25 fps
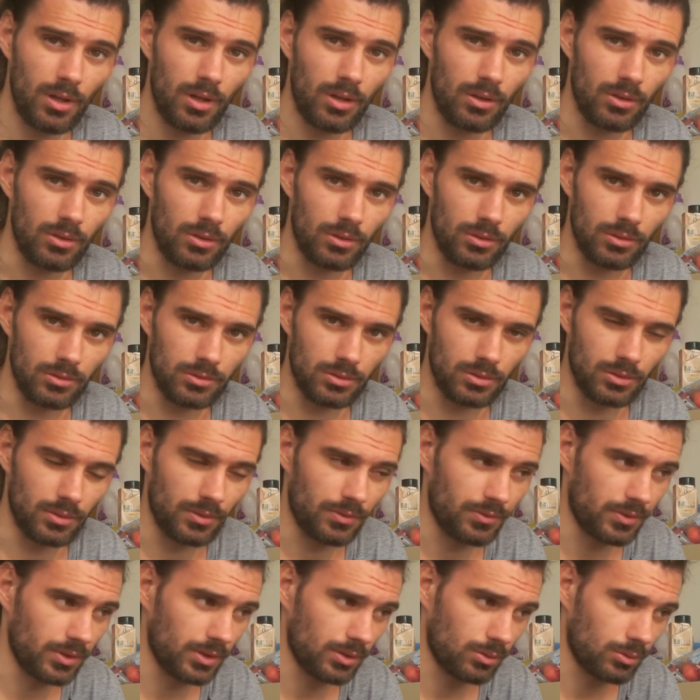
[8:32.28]
Also,
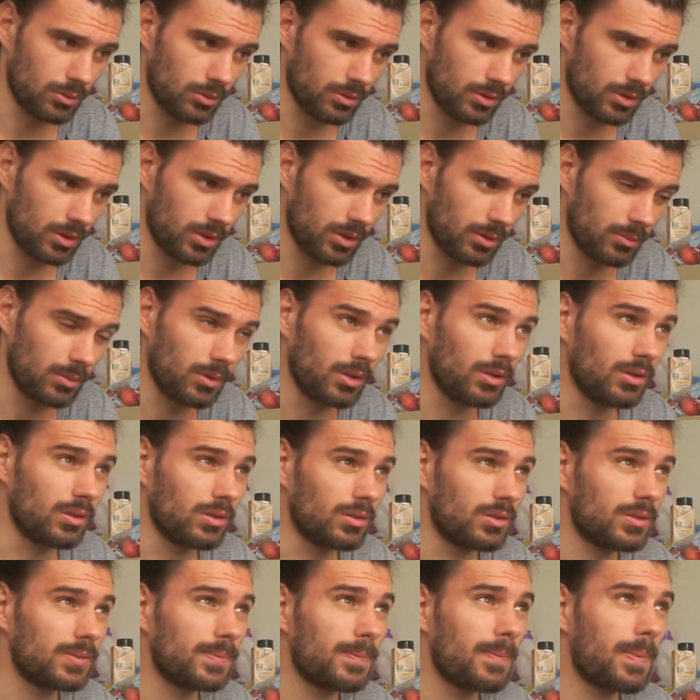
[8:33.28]
if you're talking
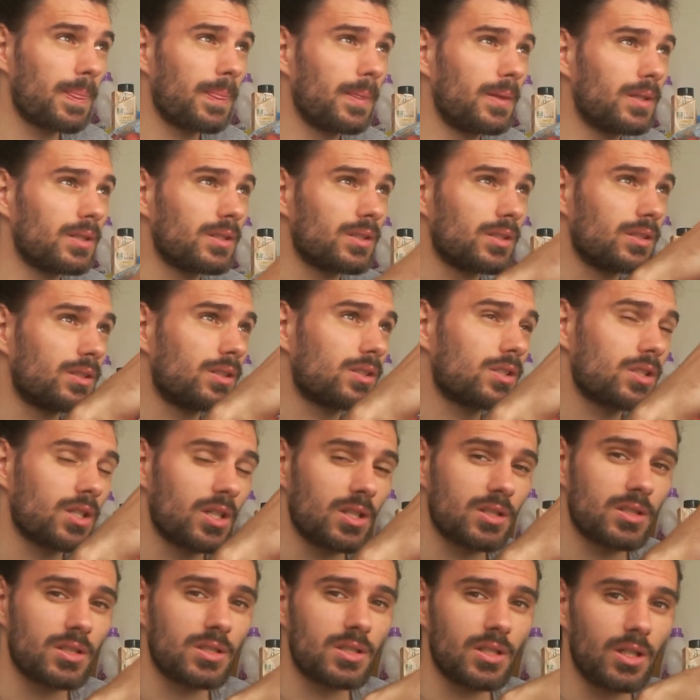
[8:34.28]
about that the
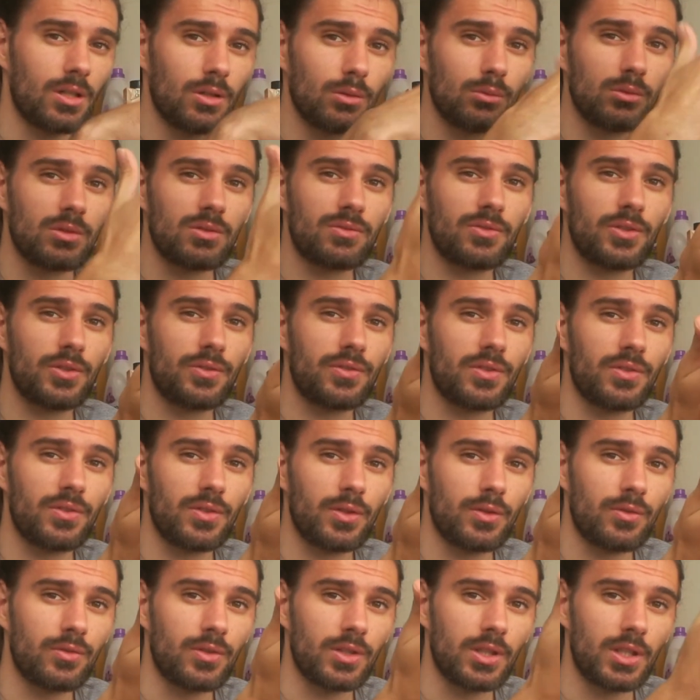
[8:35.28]
chances are always
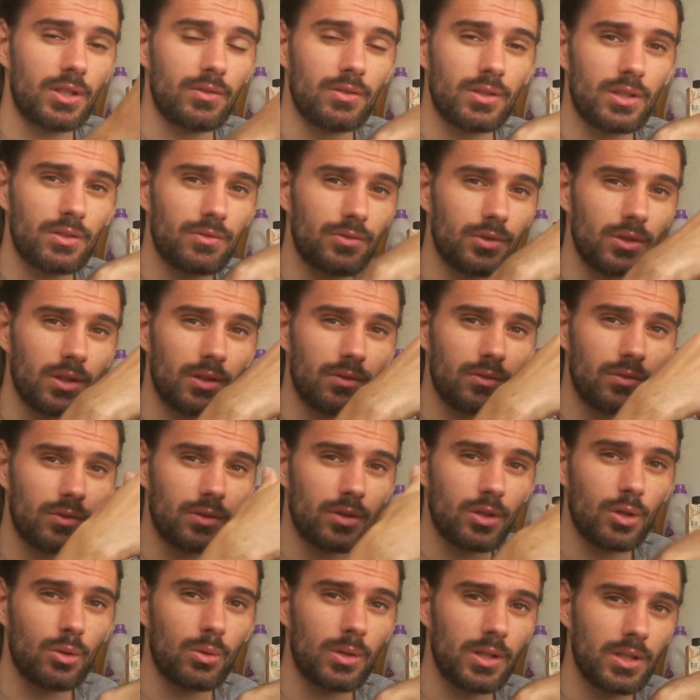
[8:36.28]
50-50, even if you have
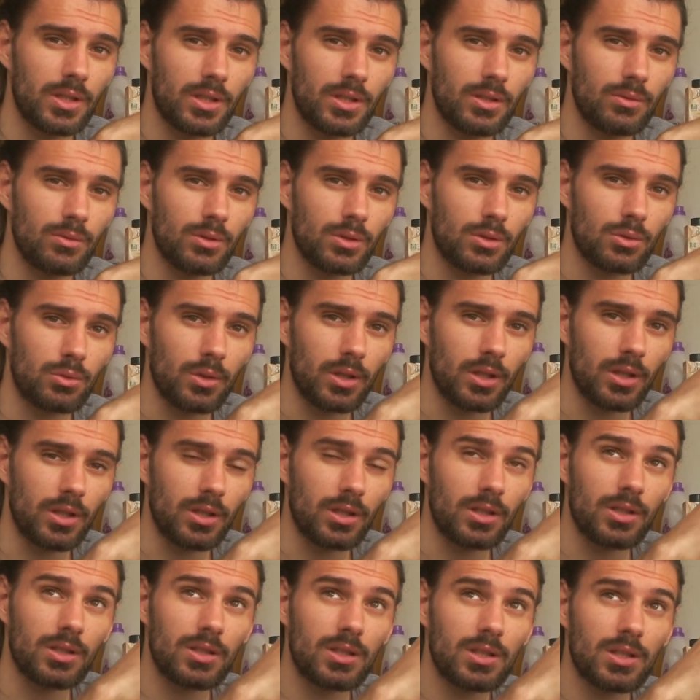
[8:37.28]
no idea what
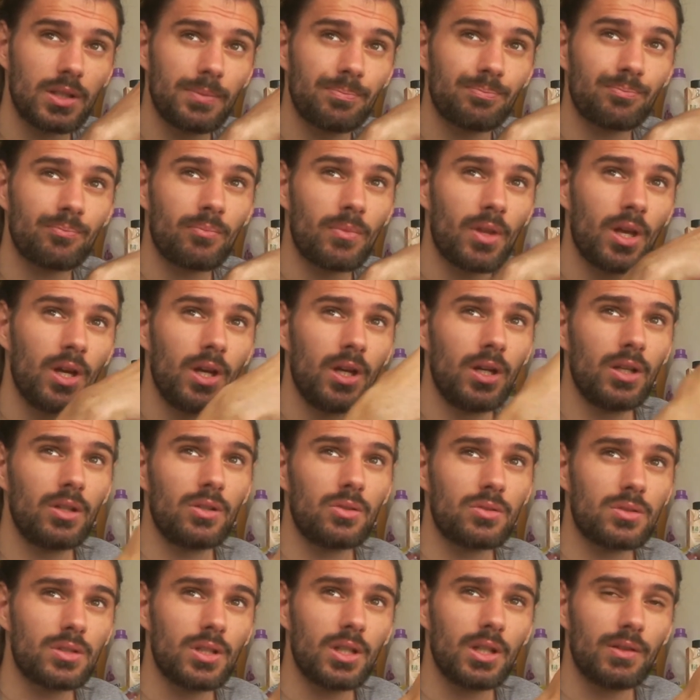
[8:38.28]
trading is, you
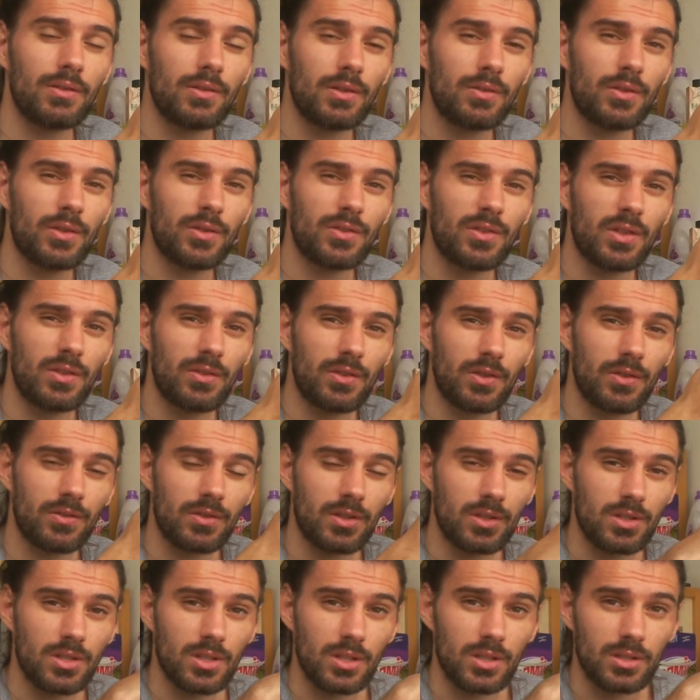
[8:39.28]
still have a
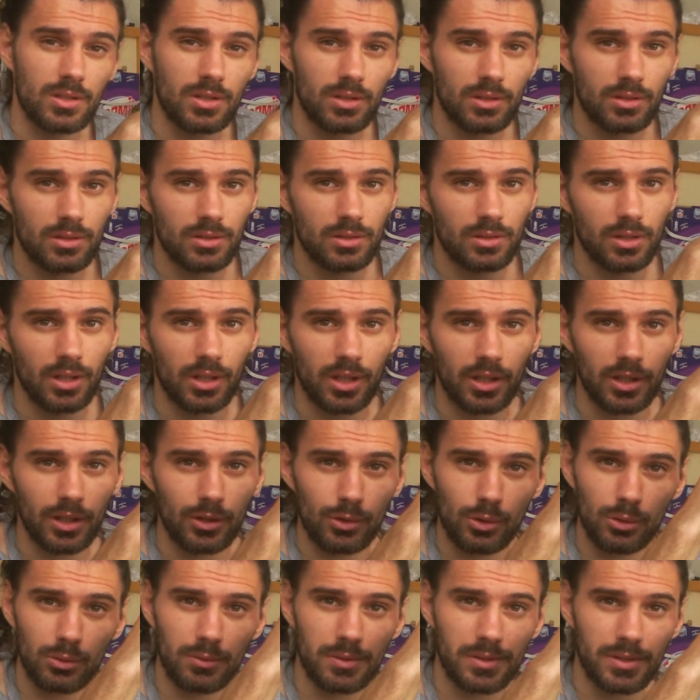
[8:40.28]
50-50 chance. Like I
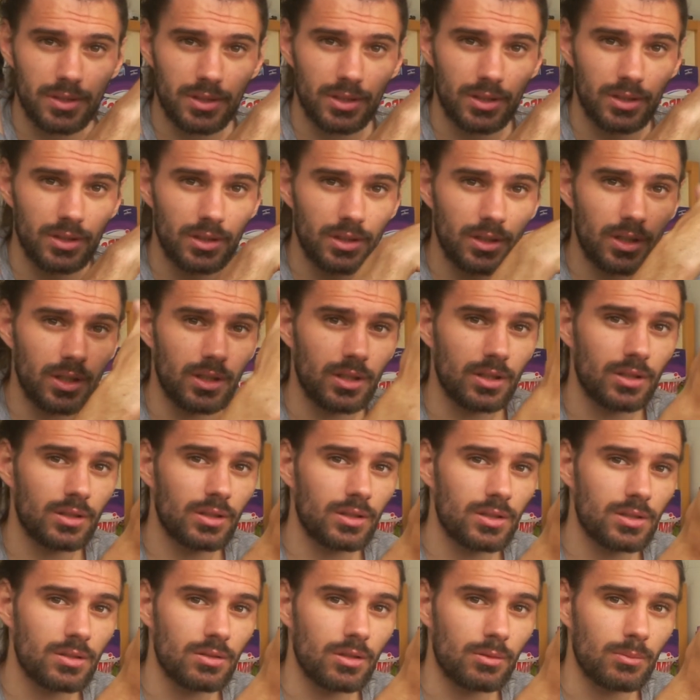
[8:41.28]
always say, the
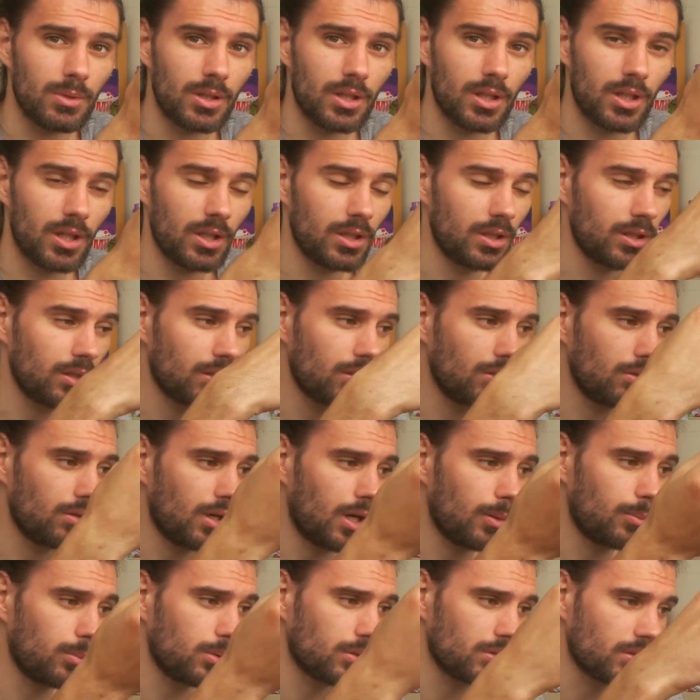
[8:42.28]
stock market can either go
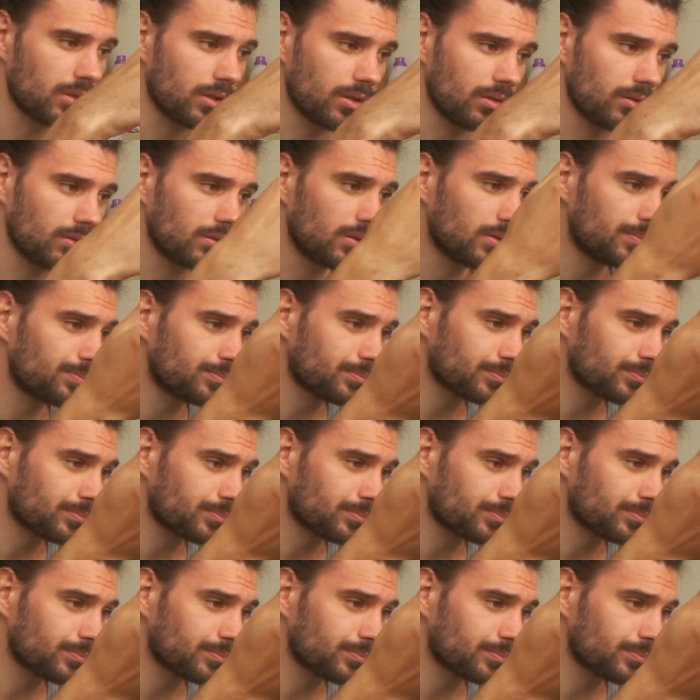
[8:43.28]
up or down.